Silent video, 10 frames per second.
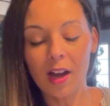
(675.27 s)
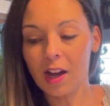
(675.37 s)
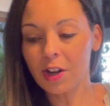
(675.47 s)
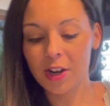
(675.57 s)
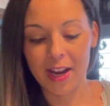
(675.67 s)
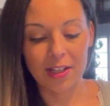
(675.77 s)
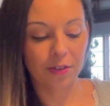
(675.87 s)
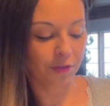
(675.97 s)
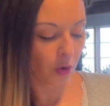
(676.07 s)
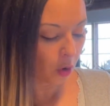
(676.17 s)
All right,
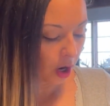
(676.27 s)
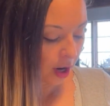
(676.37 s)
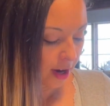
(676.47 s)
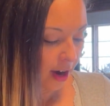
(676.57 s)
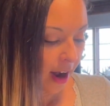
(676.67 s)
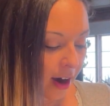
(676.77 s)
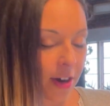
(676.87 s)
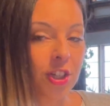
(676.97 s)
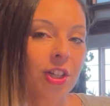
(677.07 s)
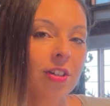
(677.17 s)
for our
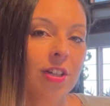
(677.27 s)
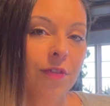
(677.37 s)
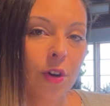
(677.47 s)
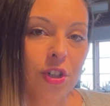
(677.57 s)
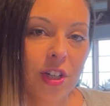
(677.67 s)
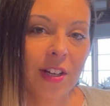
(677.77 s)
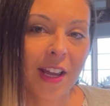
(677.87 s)
devotion